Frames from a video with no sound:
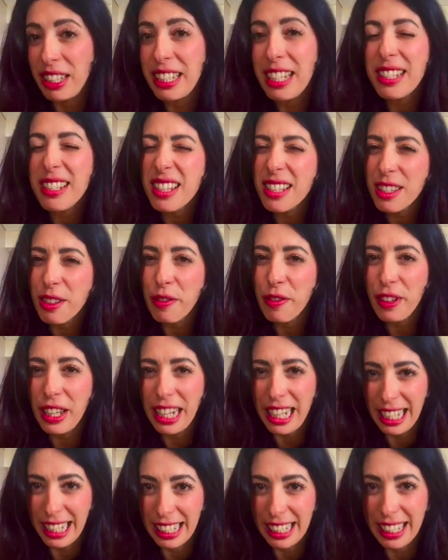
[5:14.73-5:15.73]
This is the
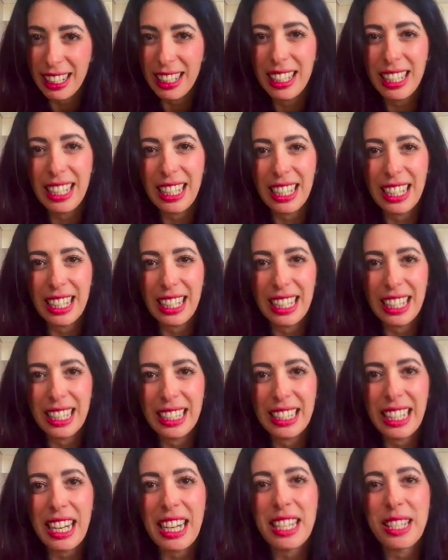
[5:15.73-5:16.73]
feeling
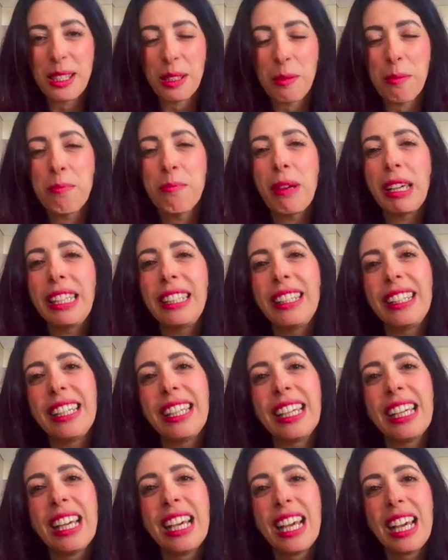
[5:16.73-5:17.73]
that is
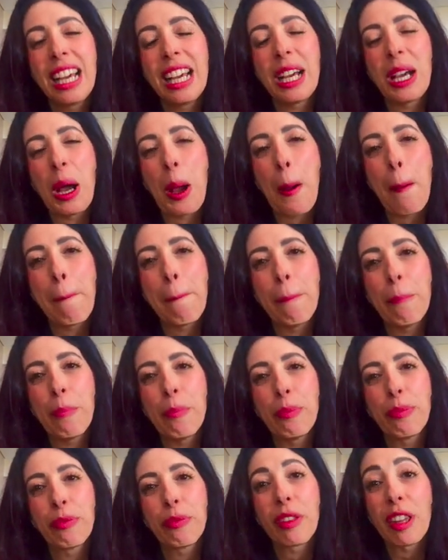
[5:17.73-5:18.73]
mainly
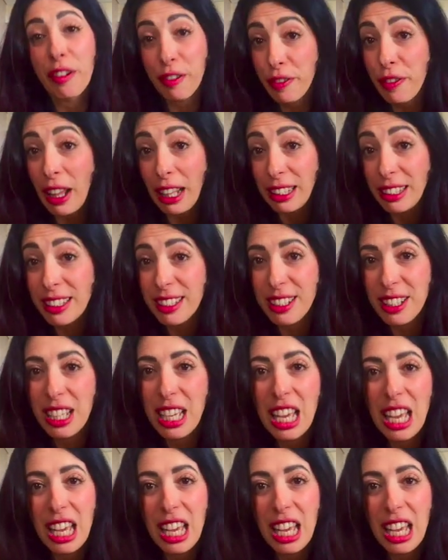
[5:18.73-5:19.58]
felt